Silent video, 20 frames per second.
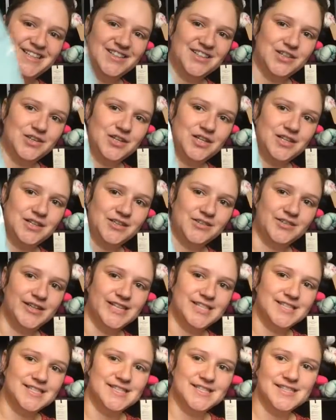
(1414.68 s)
throw it on your
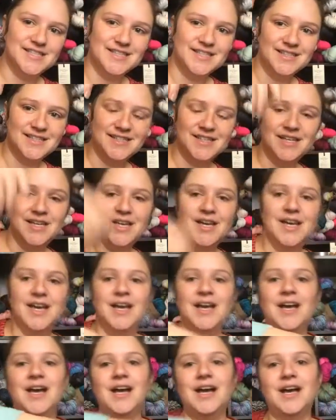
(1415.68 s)
wrist.
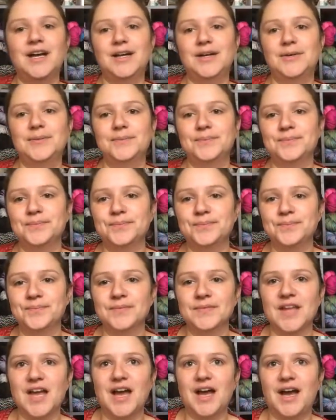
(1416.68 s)

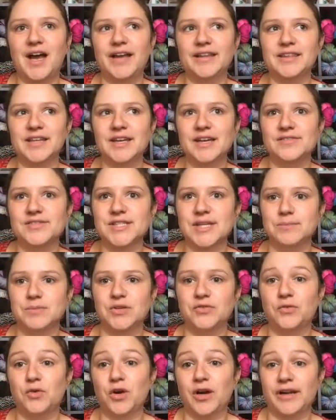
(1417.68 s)
I think I've said
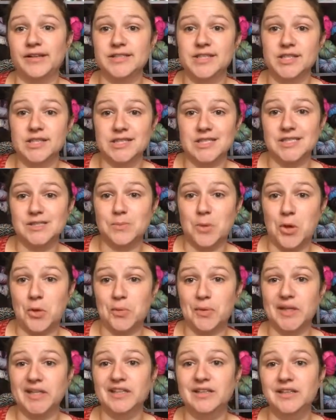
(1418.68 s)
before, I took the small
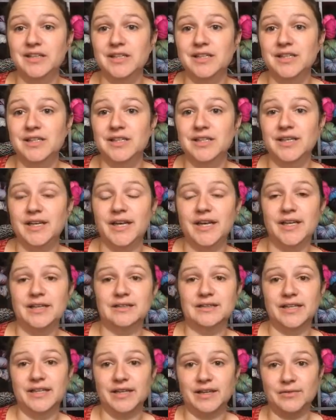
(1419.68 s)
one
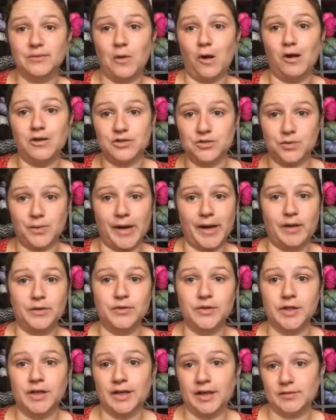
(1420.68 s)
and walked
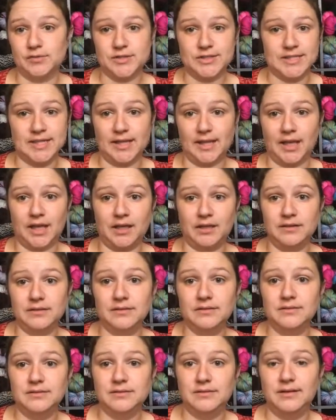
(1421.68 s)
around and I was knitting,
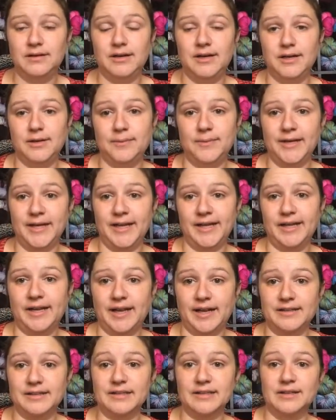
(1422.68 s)
and I
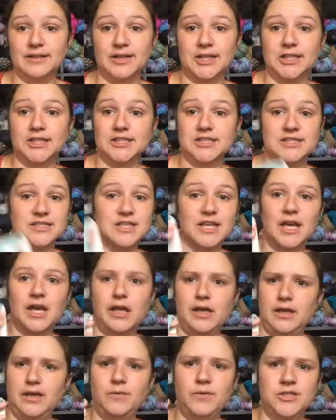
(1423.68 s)
had the yarn,
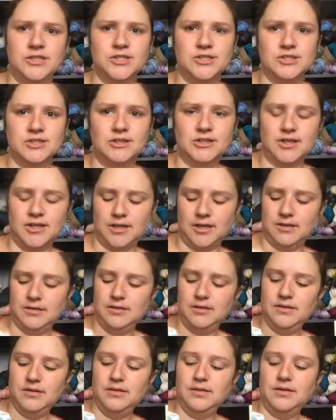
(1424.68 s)
which is good.
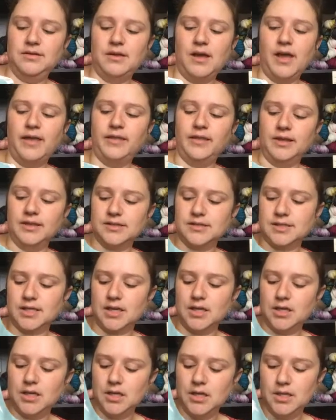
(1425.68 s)
I think it's
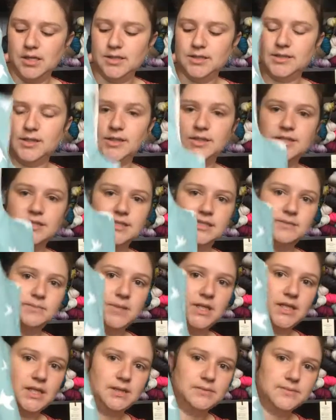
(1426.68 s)
good. So this is a
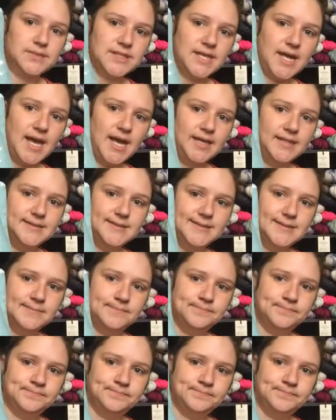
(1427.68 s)
medium size.